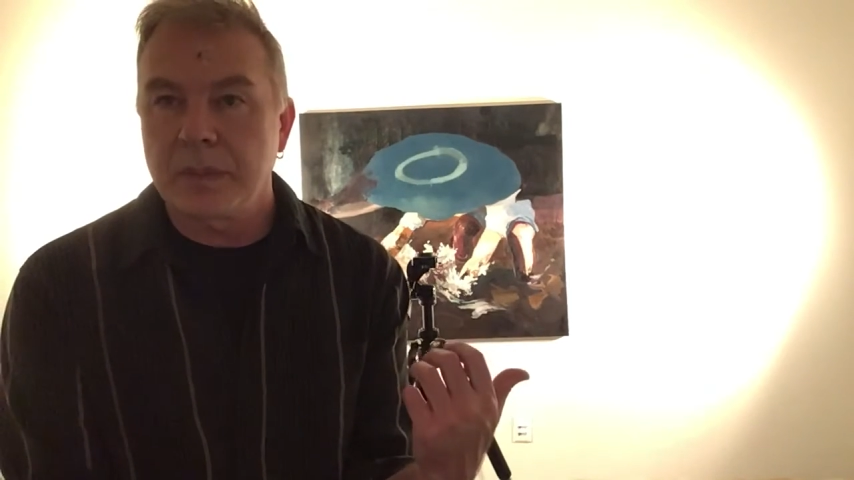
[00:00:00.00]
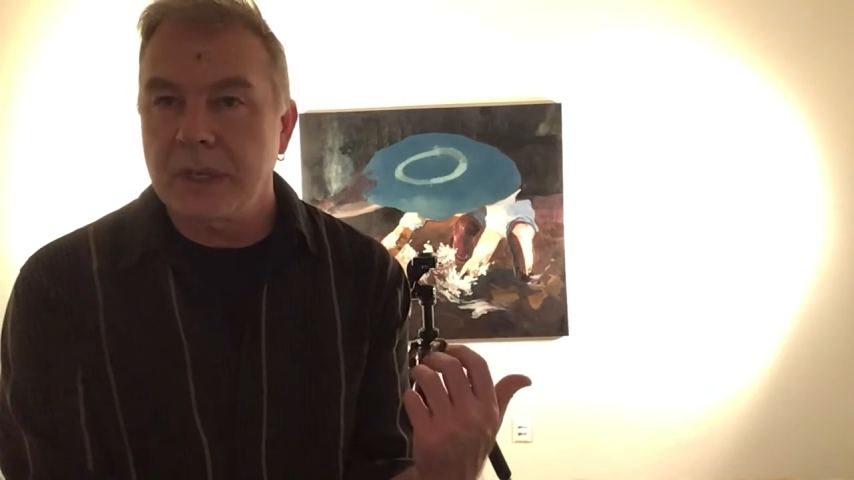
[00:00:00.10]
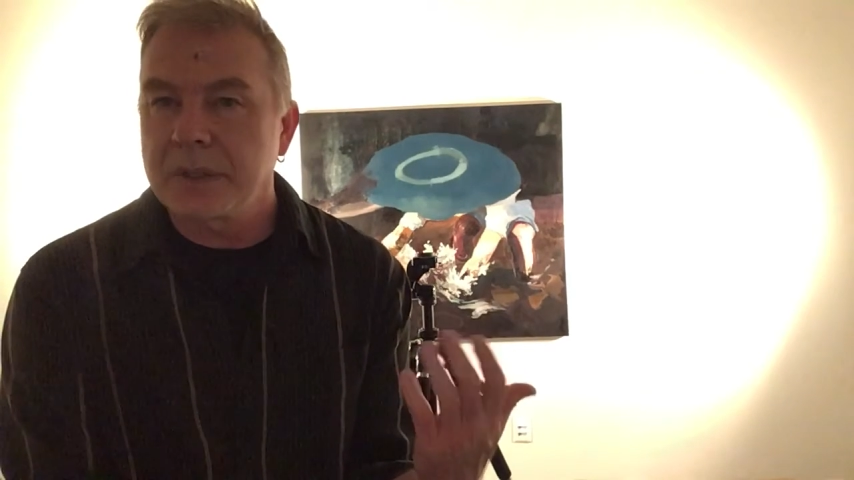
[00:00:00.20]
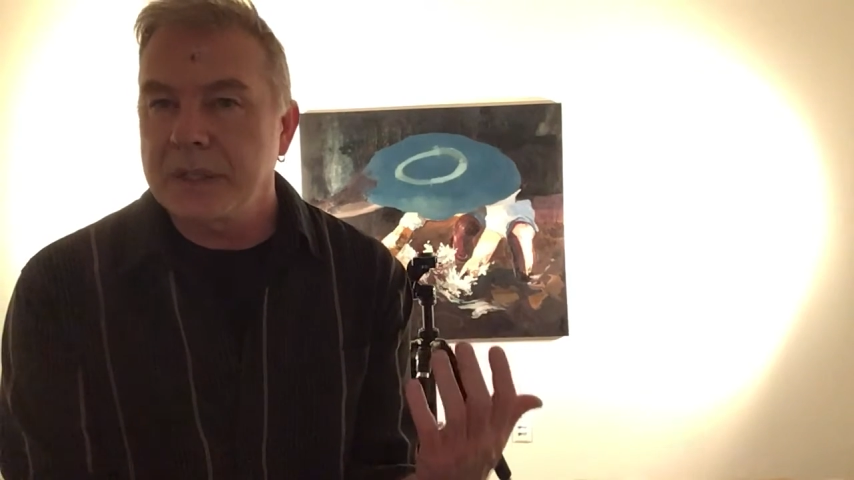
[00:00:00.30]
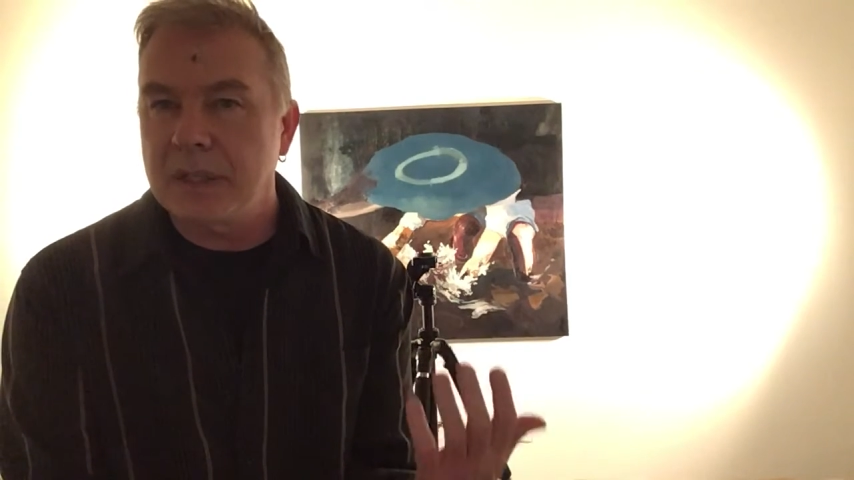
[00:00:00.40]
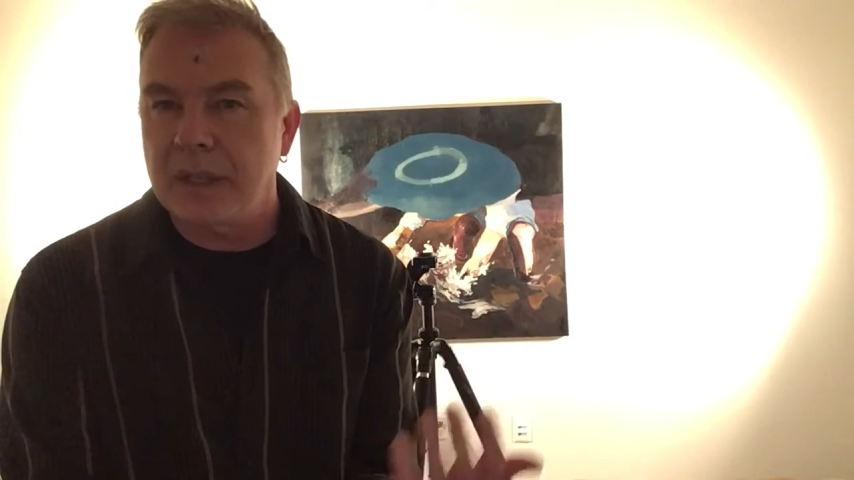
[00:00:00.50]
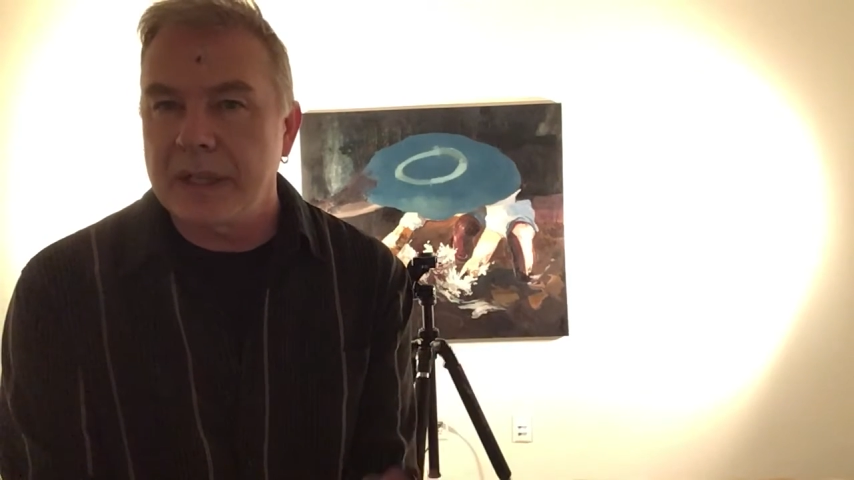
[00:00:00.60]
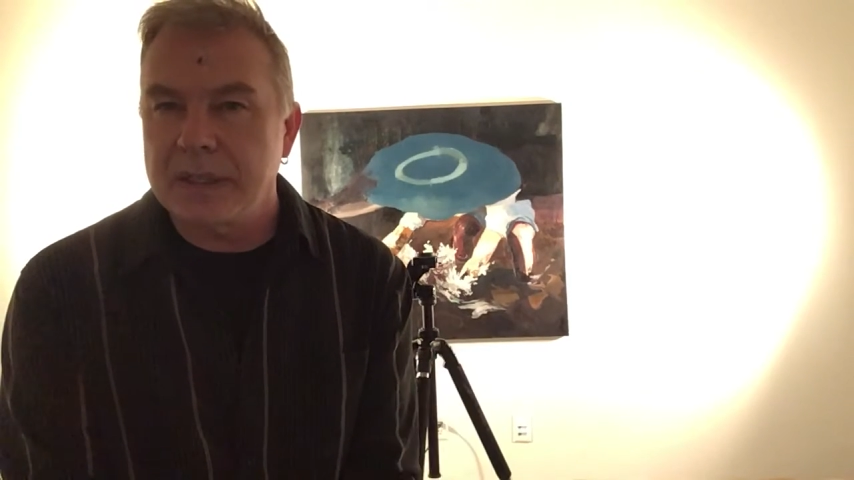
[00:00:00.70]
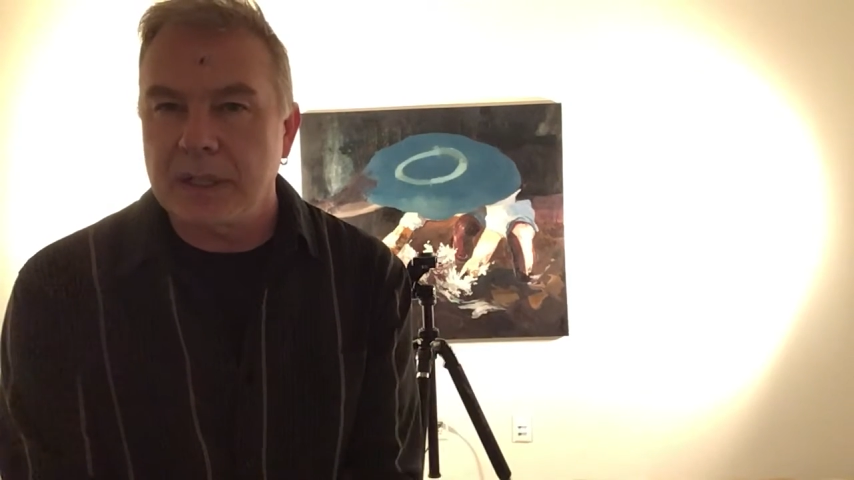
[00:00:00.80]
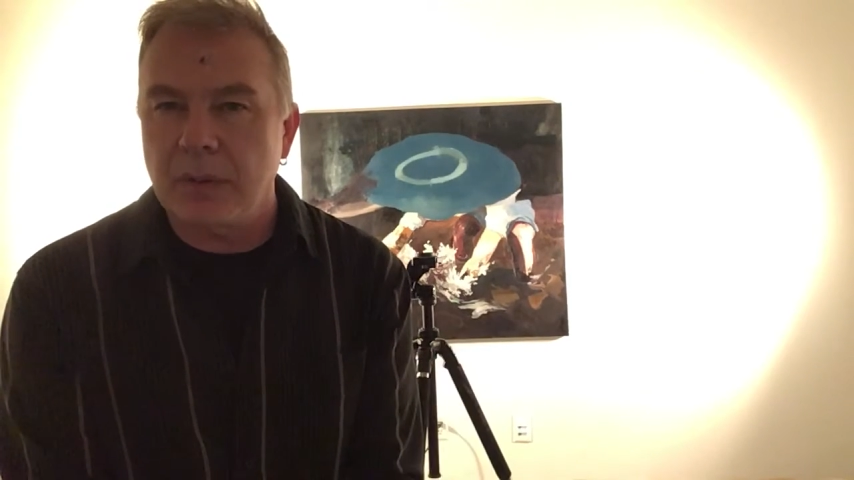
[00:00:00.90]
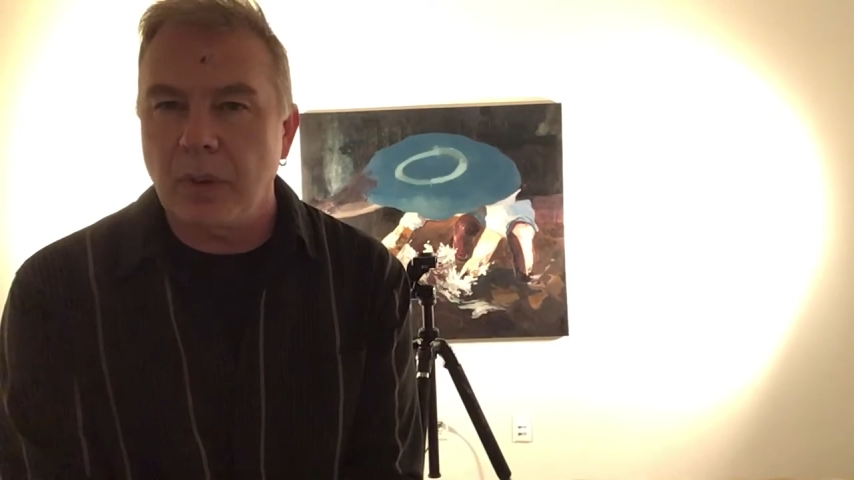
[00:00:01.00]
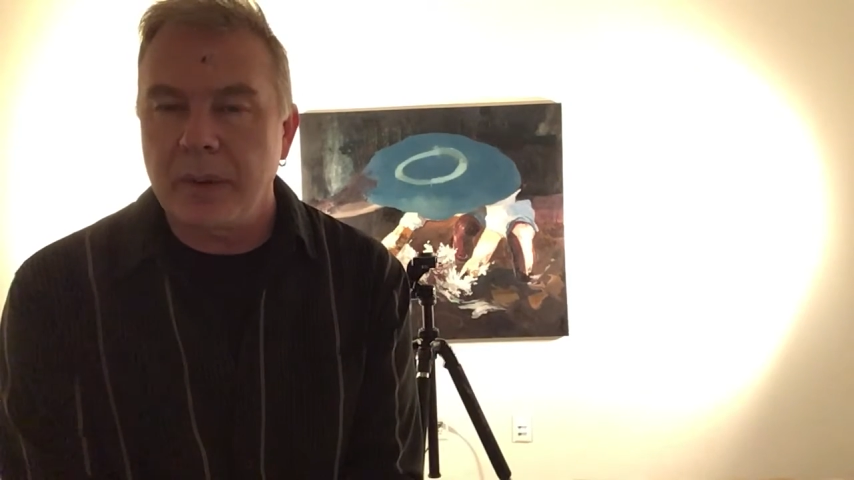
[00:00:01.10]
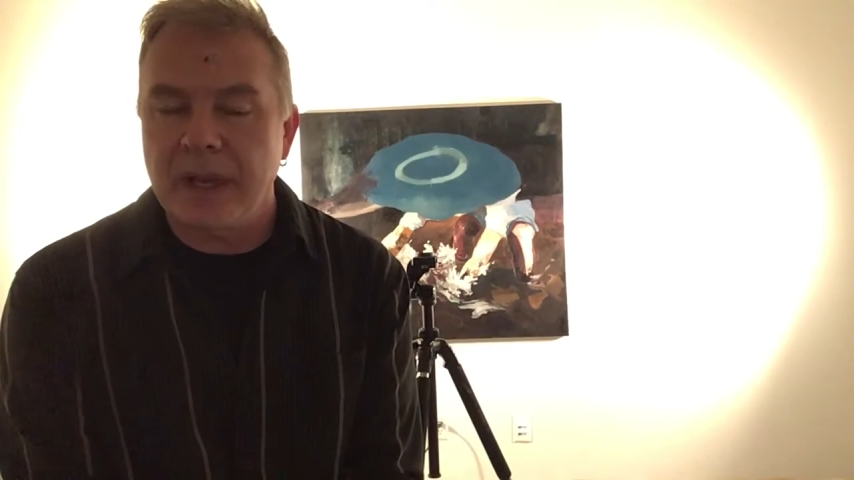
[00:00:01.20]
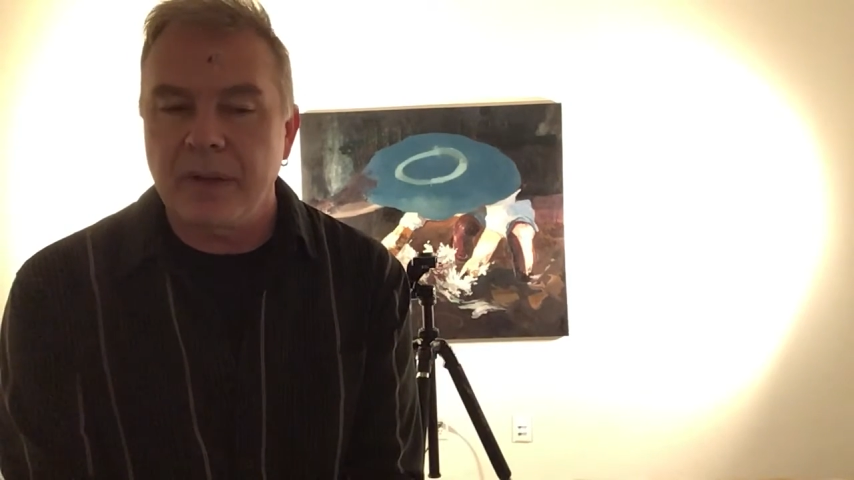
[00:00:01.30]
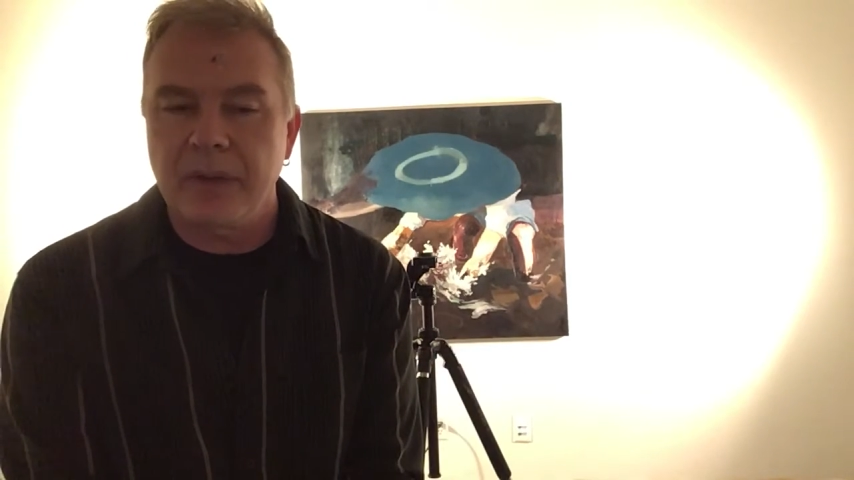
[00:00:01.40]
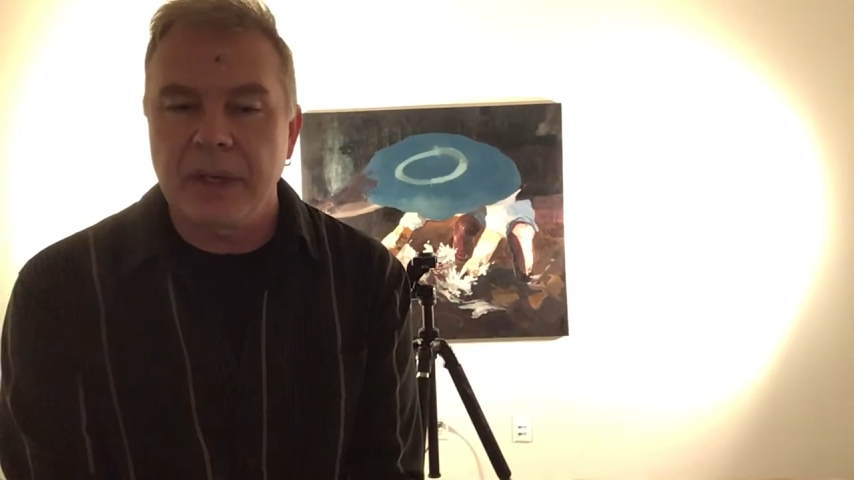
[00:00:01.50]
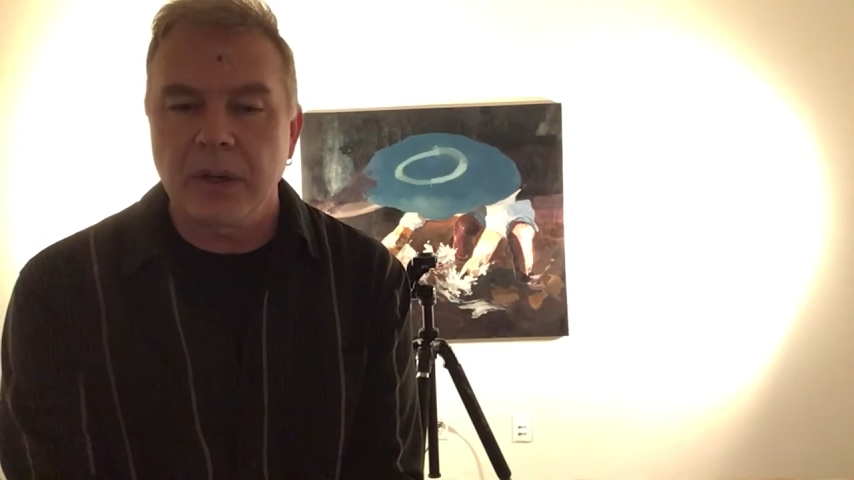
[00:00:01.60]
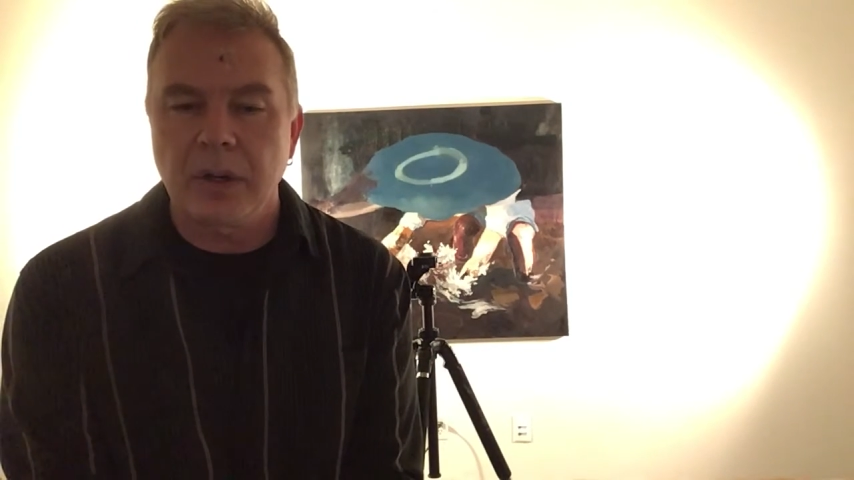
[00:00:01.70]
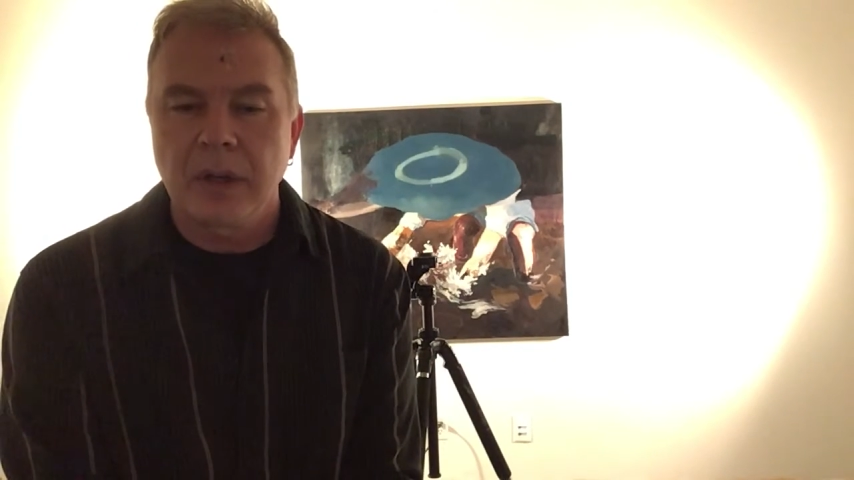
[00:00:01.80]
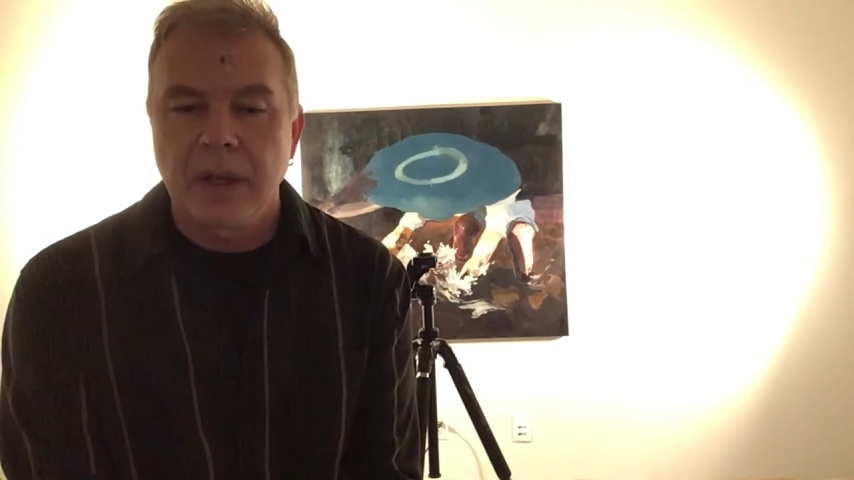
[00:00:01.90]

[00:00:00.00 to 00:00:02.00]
tungsten lights like what we have here.